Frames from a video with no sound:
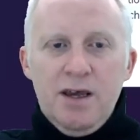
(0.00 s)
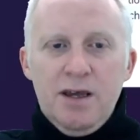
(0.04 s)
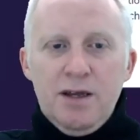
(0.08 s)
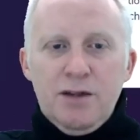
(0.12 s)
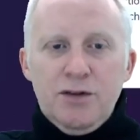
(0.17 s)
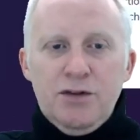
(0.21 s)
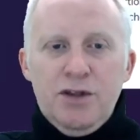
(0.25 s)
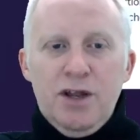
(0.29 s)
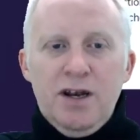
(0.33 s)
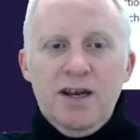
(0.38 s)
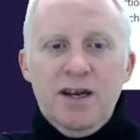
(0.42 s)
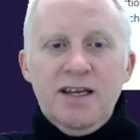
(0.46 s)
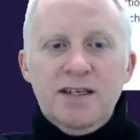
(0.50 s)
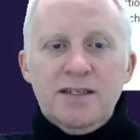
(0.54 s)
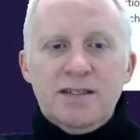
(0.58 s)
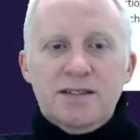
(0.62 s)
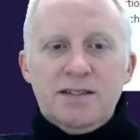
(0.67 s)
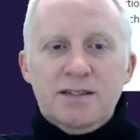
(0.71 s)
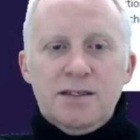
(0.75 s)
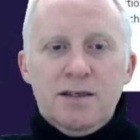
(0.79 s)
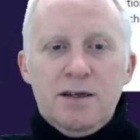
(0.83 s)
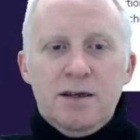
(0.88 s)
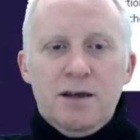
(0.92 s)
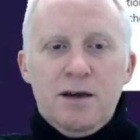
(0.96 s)
The
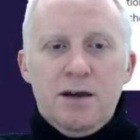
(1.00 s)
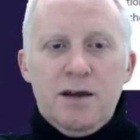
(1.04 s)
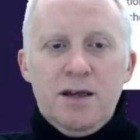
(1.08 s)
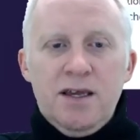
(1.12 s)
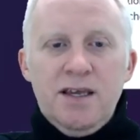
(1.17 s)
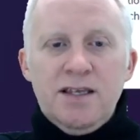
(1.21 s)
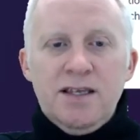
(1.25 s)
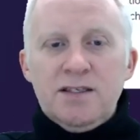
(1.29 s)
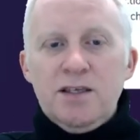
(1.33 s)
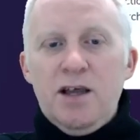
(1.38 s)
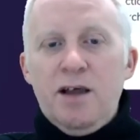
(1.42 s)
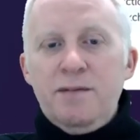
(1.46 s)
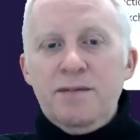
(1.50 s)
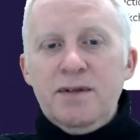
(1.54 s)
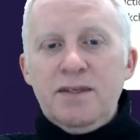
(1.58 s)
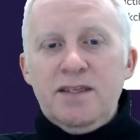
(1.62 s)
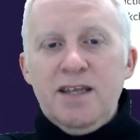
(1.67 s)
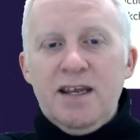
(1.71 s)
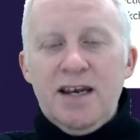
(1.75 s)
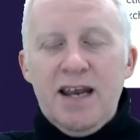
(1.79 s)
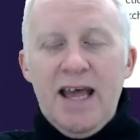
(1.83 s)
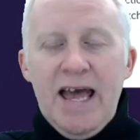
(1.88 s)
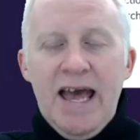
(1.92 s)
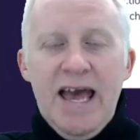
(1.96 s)
list is
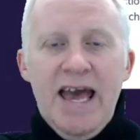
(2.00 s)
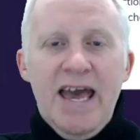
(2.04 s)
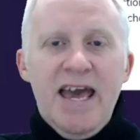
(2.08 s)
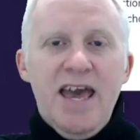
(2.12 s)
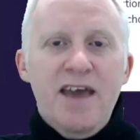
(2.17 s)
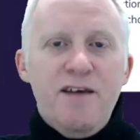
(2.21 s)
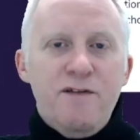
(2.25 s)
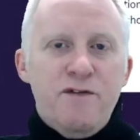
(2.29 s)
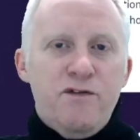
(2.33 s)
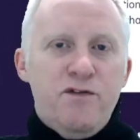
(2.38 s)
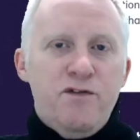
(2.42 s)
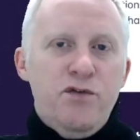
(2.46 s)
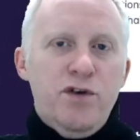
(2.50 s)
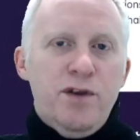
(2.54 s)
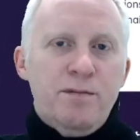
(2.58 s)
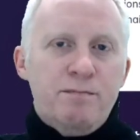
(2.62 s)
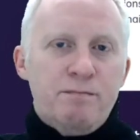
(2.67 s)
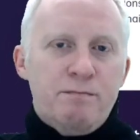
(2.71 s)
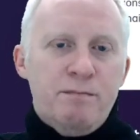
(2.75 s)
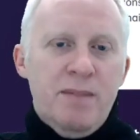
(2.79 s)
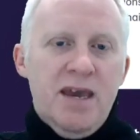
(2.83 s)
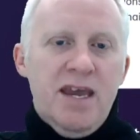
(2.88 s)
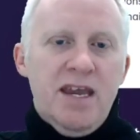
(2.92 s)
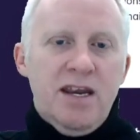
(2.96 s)
updated every
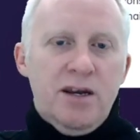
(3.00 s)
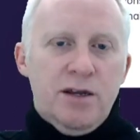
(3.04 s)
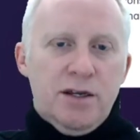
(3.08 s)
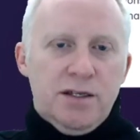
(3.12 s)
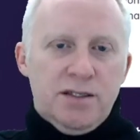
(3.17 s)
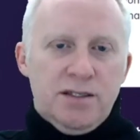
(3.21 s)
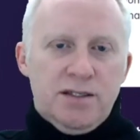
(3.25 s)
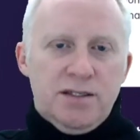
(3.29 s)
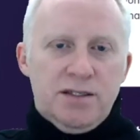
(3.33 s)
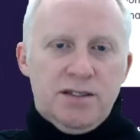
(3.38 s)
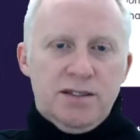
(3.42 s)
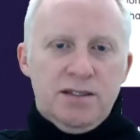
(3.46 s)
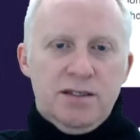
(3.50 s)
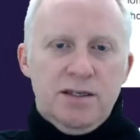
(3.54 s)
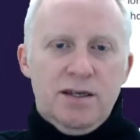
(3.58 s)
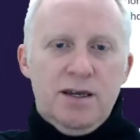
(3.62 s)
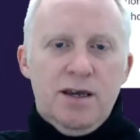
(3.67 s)
minute.